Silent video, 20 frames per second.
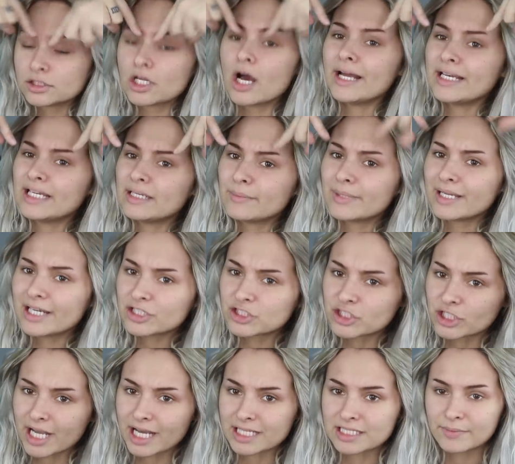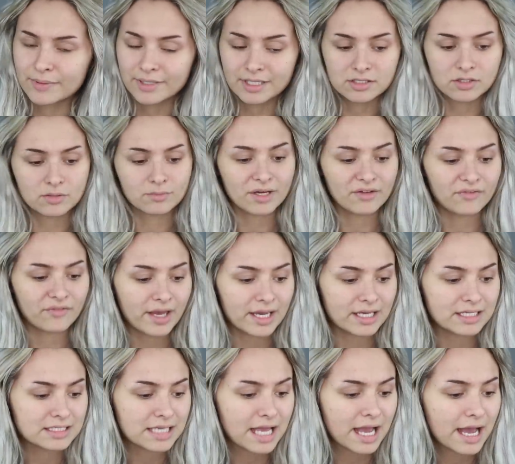miniature caterpillars on my
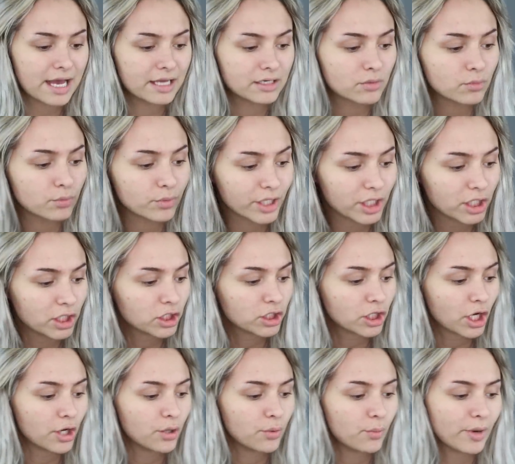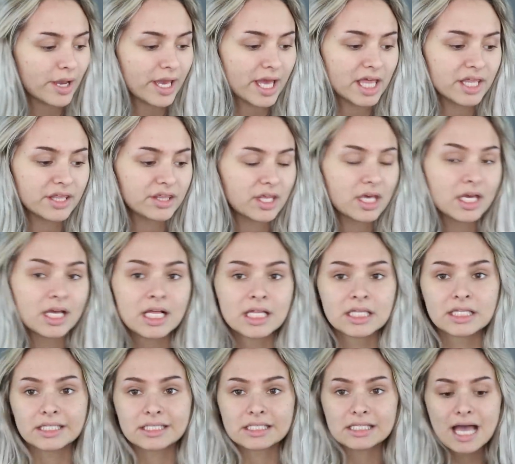face, and we're gonna go with
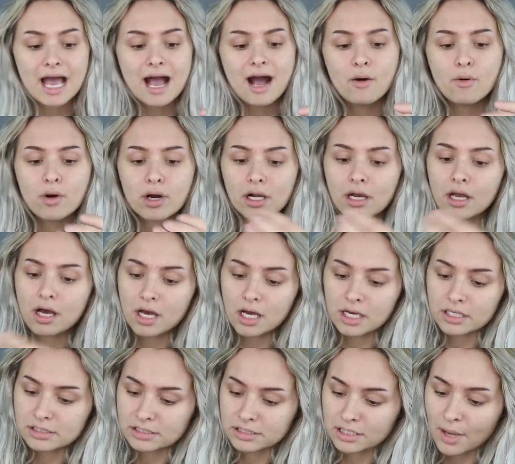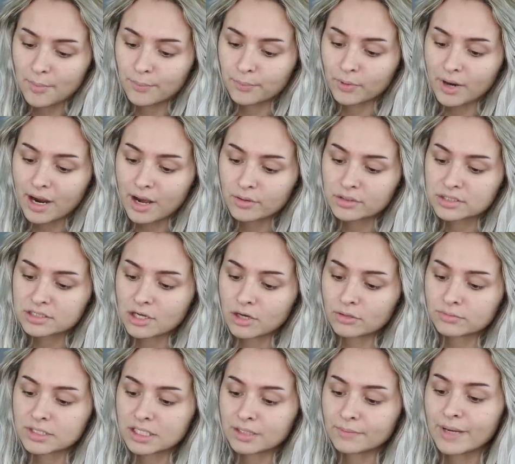this Hourglass brow
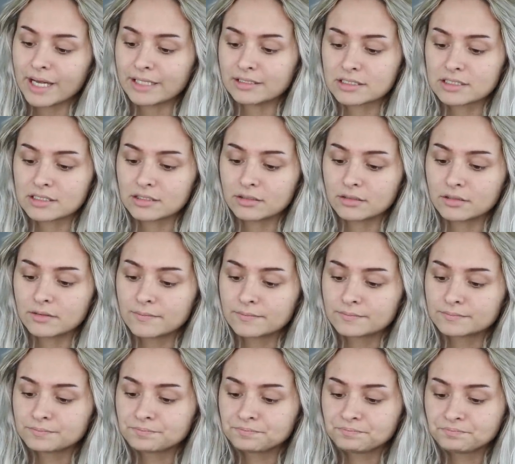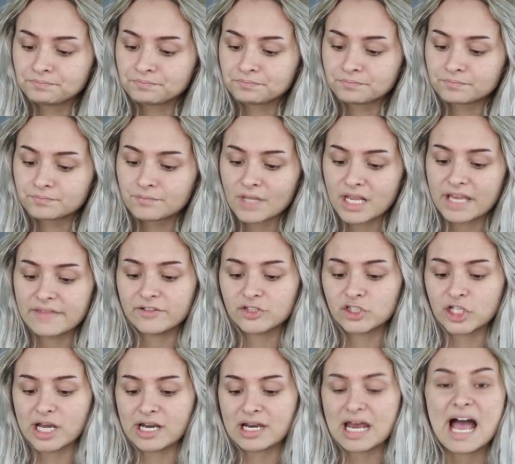sculpting pencil in the
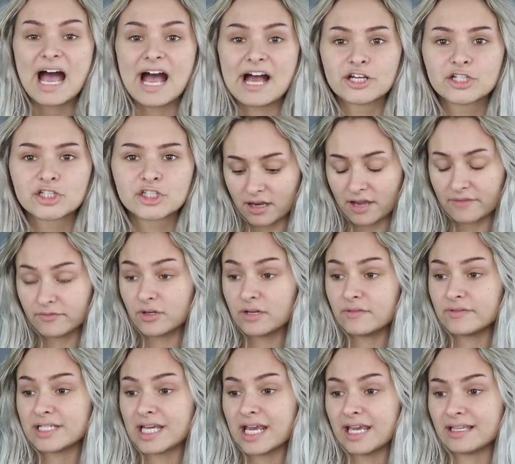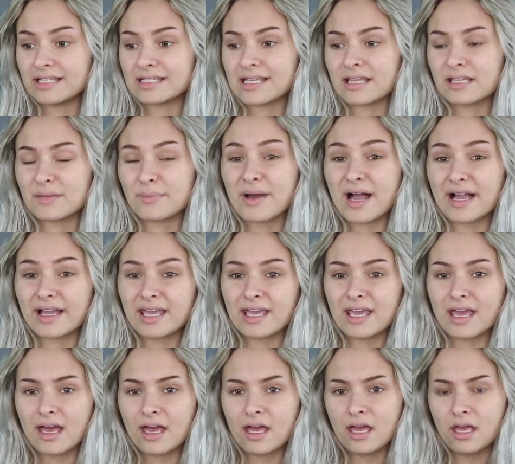shade Ash. I've not even taken this out of the packet
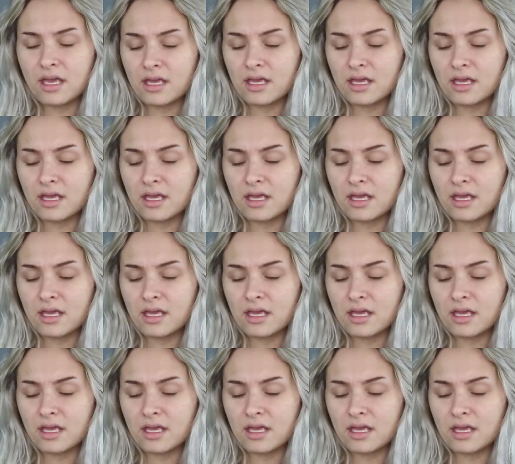yet.